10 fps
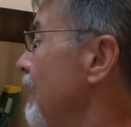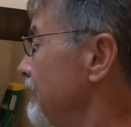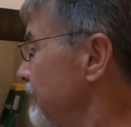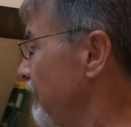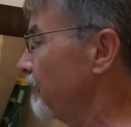
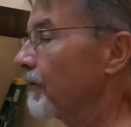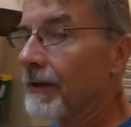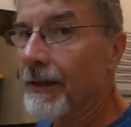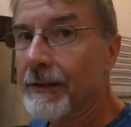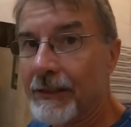
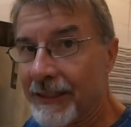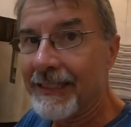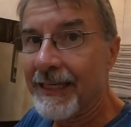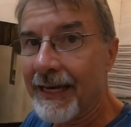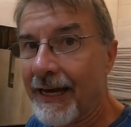So,
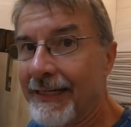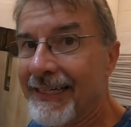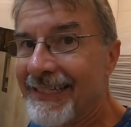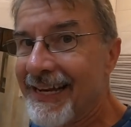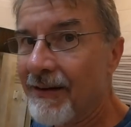just like I
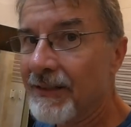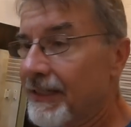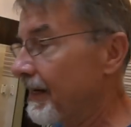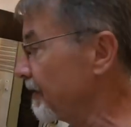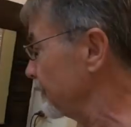did
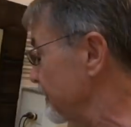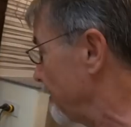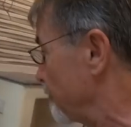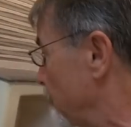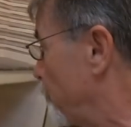downstairs,
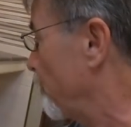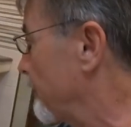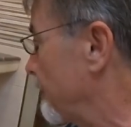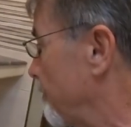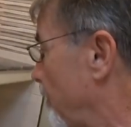I'm
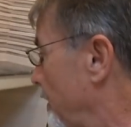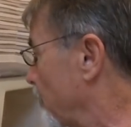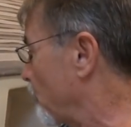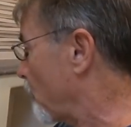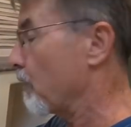putting them on
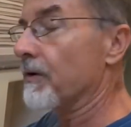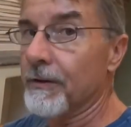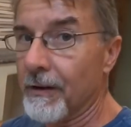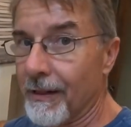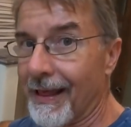the
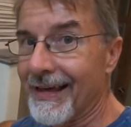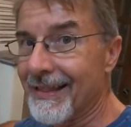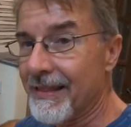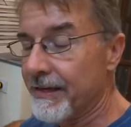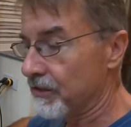corner,
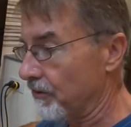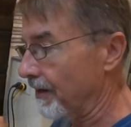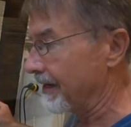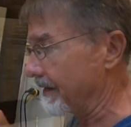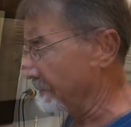like this
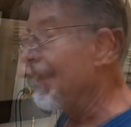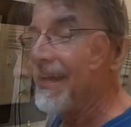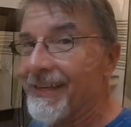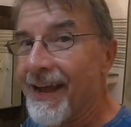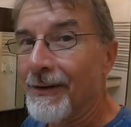right here.
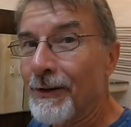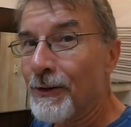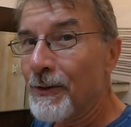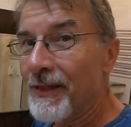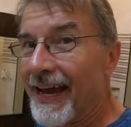Now to
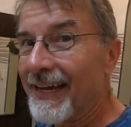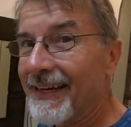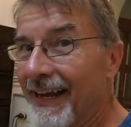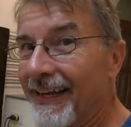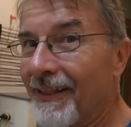do
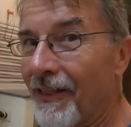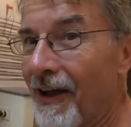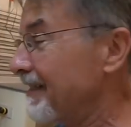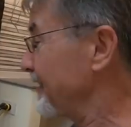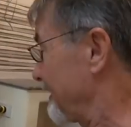that, and
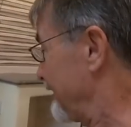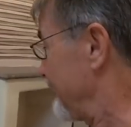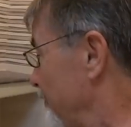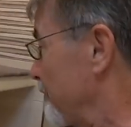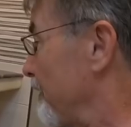
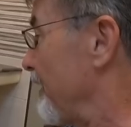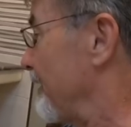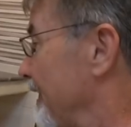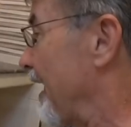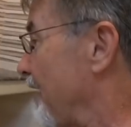logically, it would be on
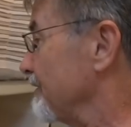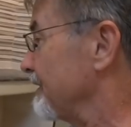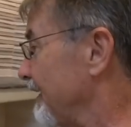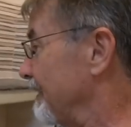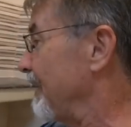the
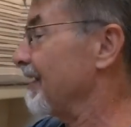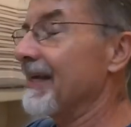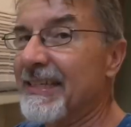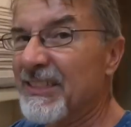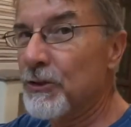outside, not in,
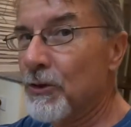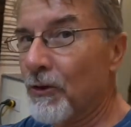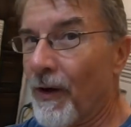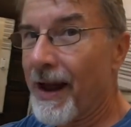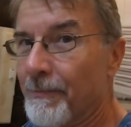it's too
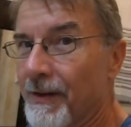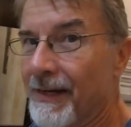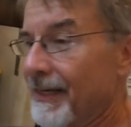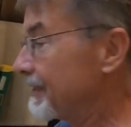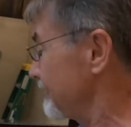cramped on
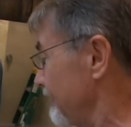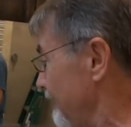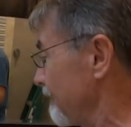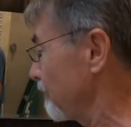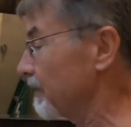the
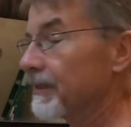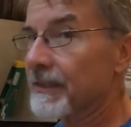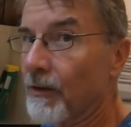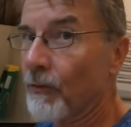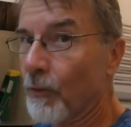inside with this
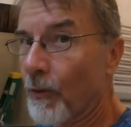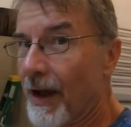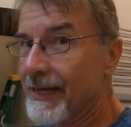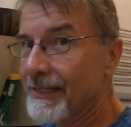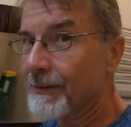little
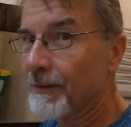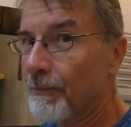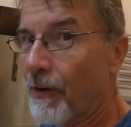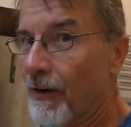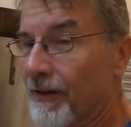raised
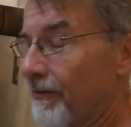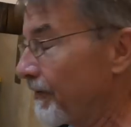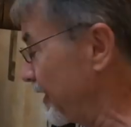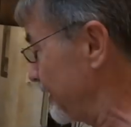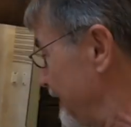part of the
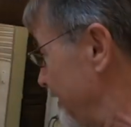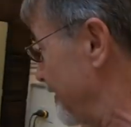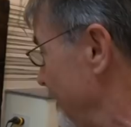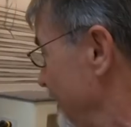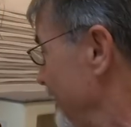vanity here.